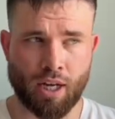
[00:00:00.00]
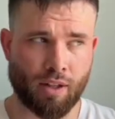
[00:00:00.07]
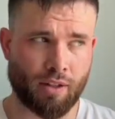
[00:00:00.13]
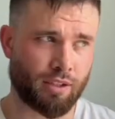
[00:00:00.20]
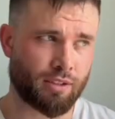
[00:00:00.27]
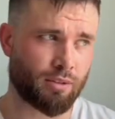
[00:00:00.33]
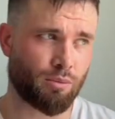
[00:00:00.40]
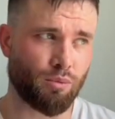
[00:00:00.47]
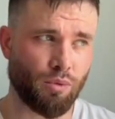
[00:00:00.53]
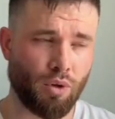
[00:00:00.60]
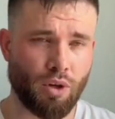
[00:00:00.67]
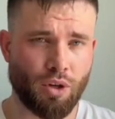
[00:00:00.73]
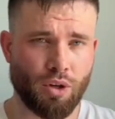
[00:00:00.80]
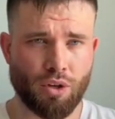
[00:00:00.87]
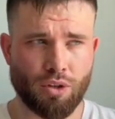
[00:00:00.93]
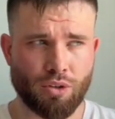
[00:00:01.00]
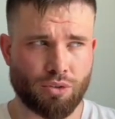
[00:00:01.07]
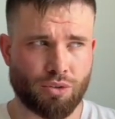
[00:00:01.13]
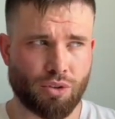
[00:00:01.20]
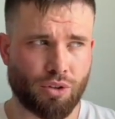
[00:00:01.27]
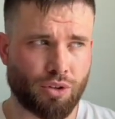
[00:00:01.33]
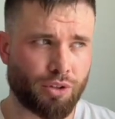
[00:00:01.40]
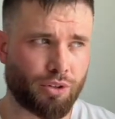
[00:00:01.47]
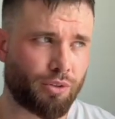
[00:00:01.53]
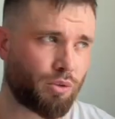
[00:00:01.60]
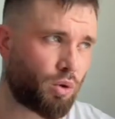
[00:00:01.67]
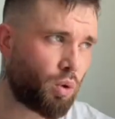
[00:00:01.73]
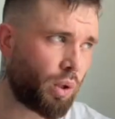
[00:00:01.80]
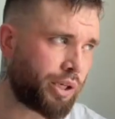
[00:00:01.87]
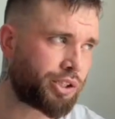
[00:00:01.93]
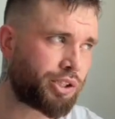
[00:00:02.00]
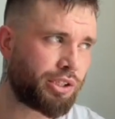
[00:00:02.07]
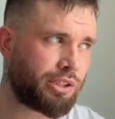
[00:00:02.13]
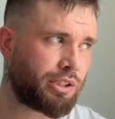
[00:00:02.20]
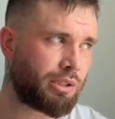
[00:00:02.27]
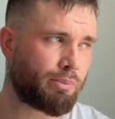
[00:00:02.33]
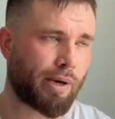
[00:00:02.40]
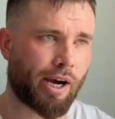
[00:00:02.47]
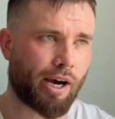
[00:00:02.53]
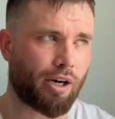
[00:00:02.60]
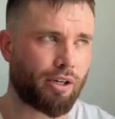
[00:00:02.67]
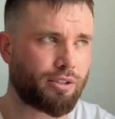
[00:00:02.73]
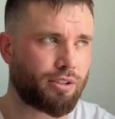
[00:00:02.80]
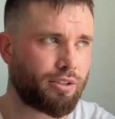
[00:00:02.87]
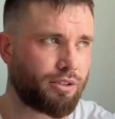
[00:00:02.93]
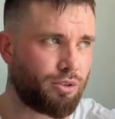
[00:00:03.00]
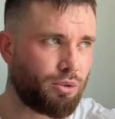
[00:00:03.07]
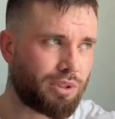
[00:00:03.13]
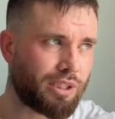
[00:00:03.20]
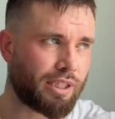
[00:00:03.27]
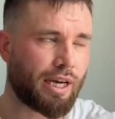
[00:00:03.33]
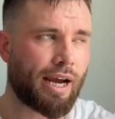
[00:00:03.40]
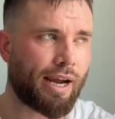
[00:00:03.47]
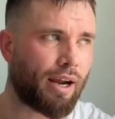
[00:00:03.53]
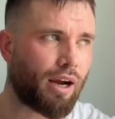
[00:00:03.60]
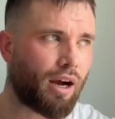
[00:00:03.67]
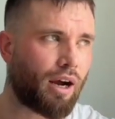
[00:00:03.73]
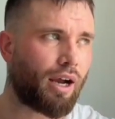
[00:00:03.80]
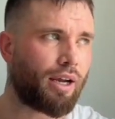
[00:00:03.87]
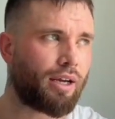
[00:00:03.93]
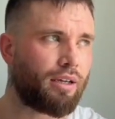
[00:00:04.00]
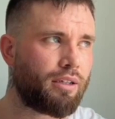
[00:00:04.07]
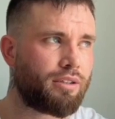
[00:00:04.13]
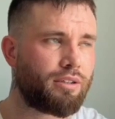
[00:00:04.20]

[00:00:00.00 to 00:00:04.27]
Now there's some certain questions about using AI